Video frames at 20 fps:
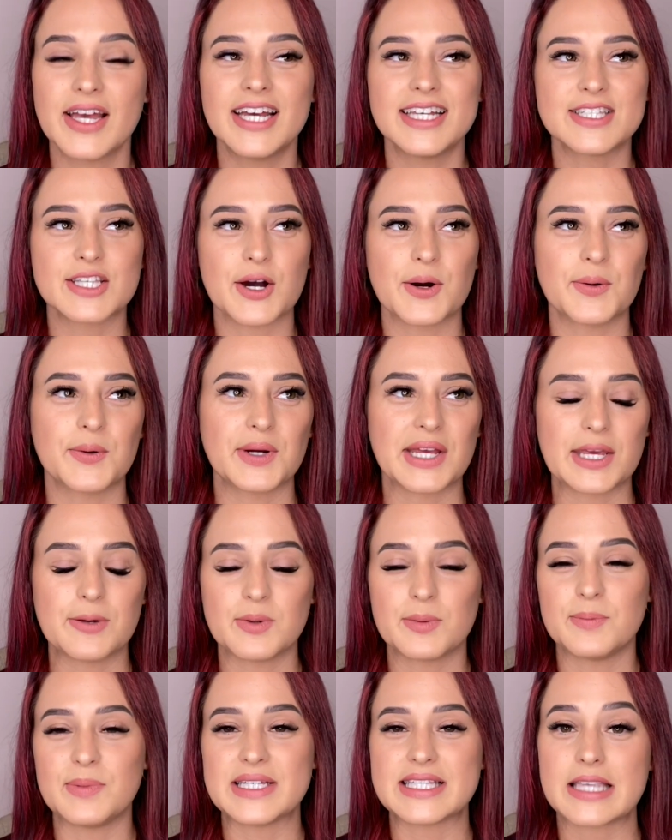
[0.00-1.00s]
So he
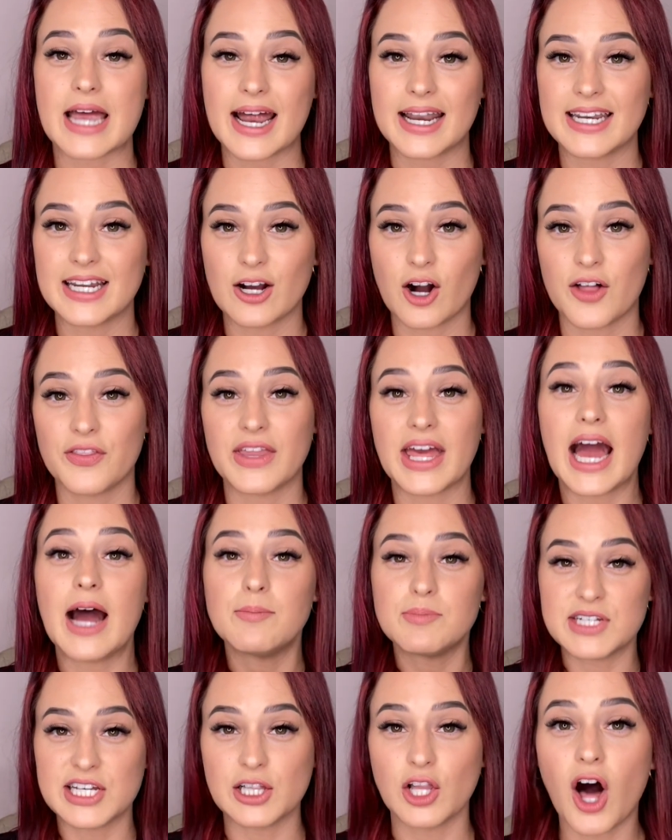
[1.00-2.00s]
would be standing on the
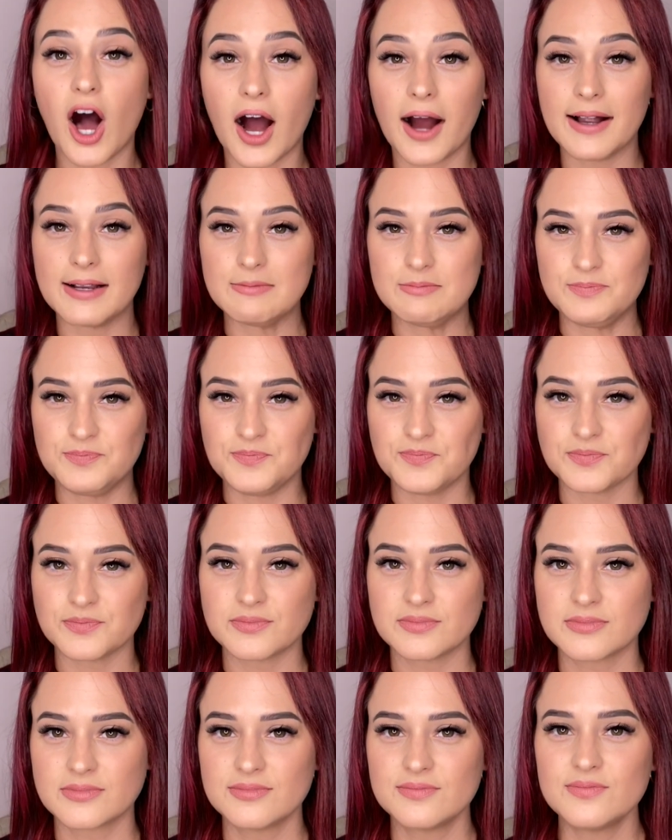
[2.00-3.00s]
empty lot
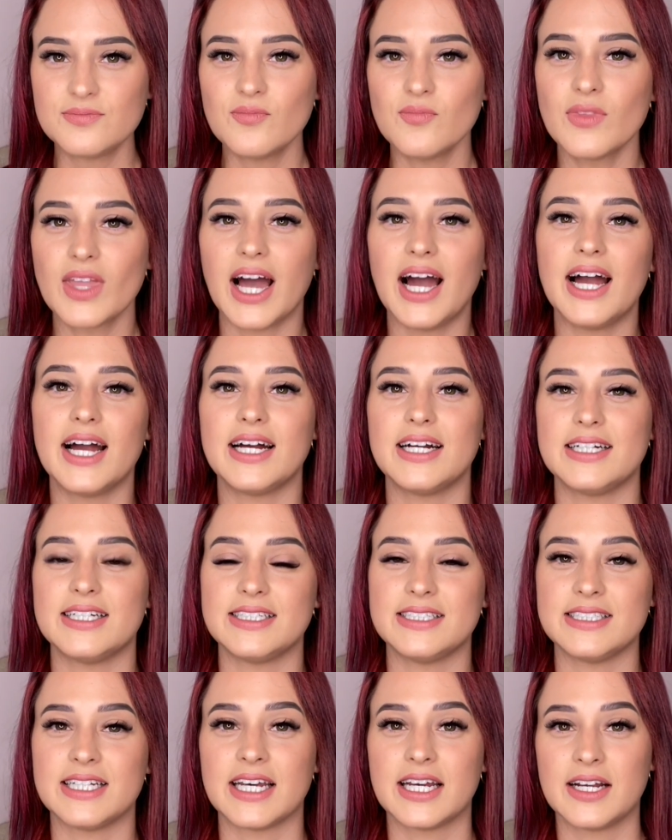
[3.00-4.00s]

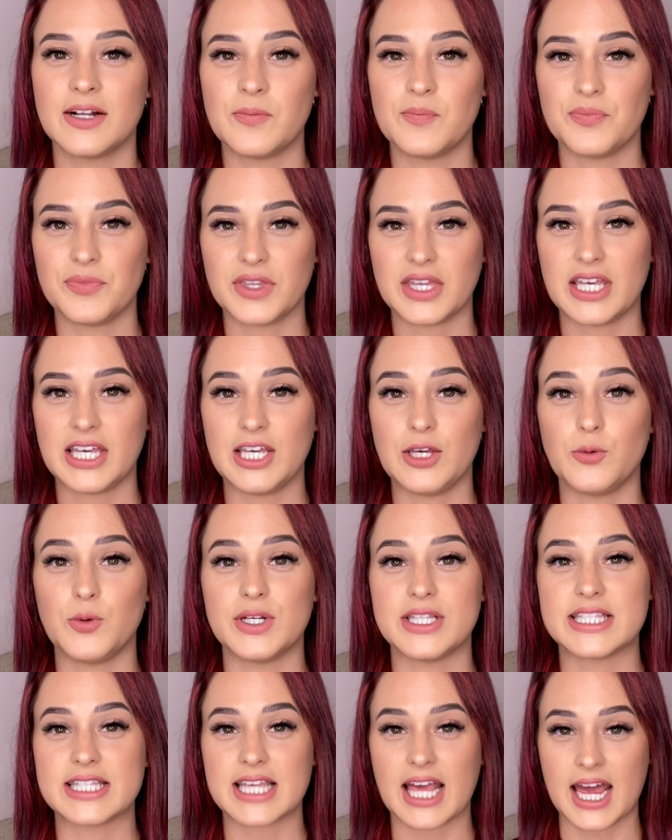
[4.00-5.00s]
and he
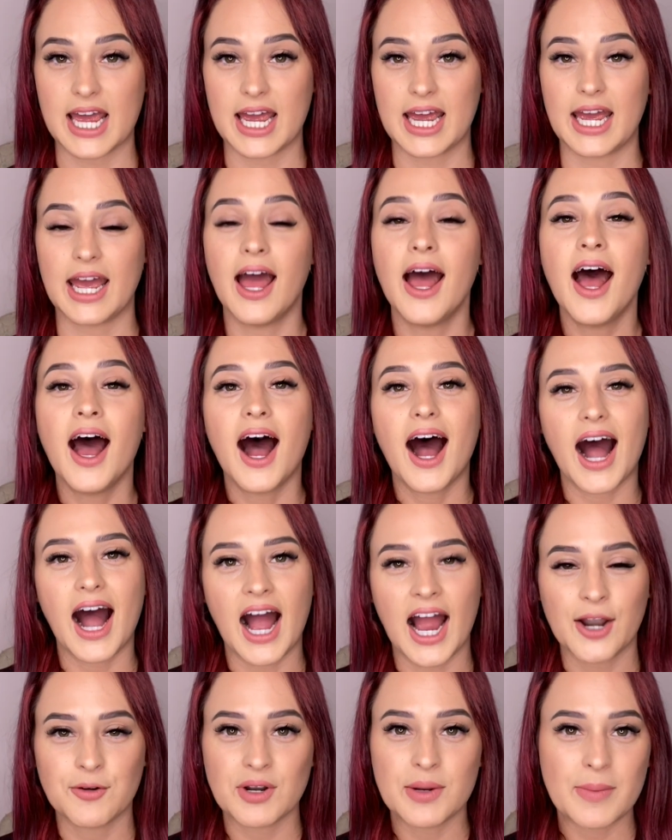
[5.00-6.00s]
would say,
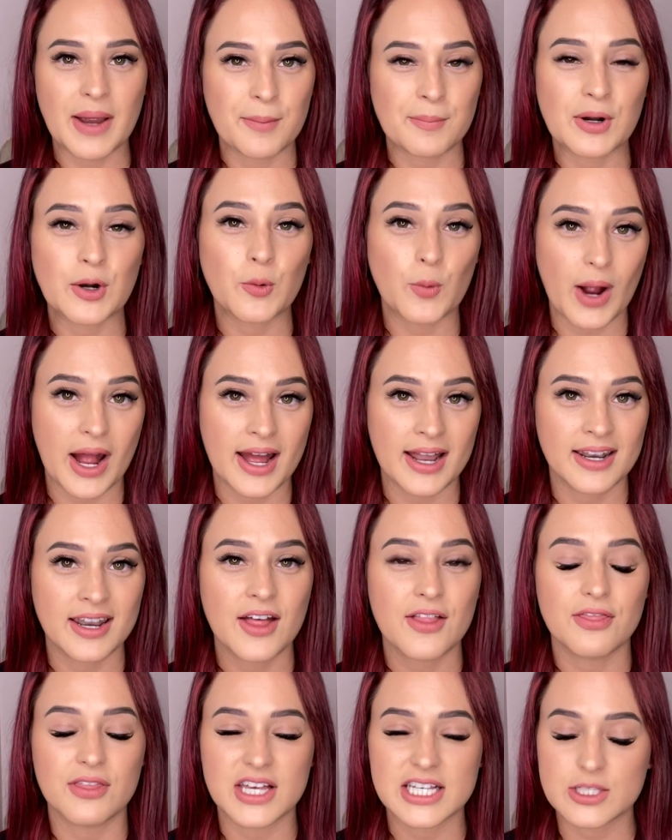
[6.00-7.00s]
I remember when
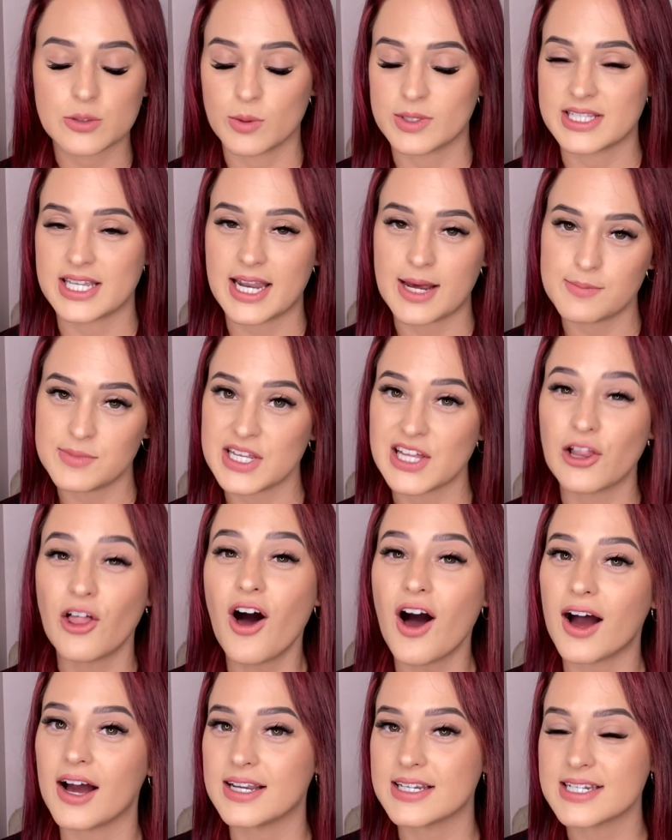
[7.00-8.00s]
this was an empty
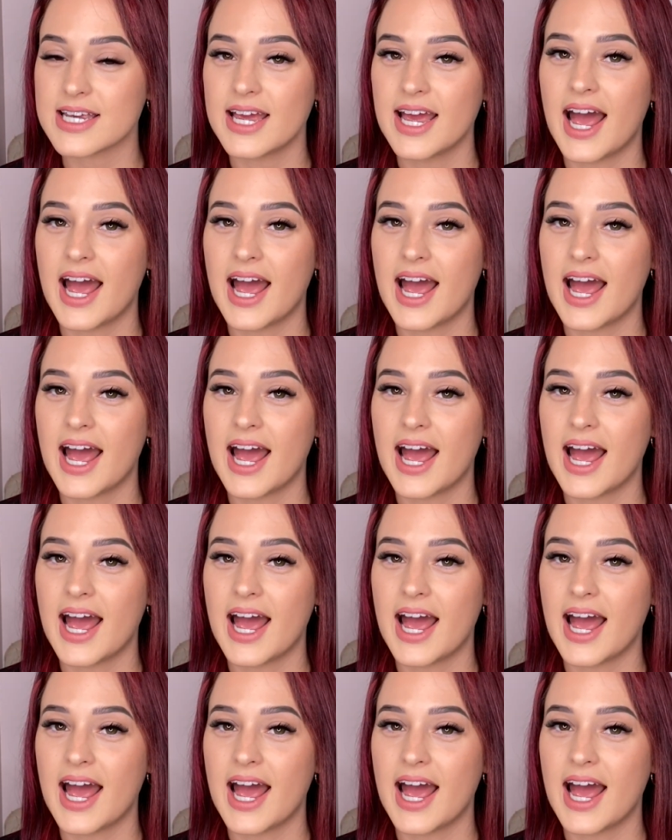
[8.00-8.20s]
lot.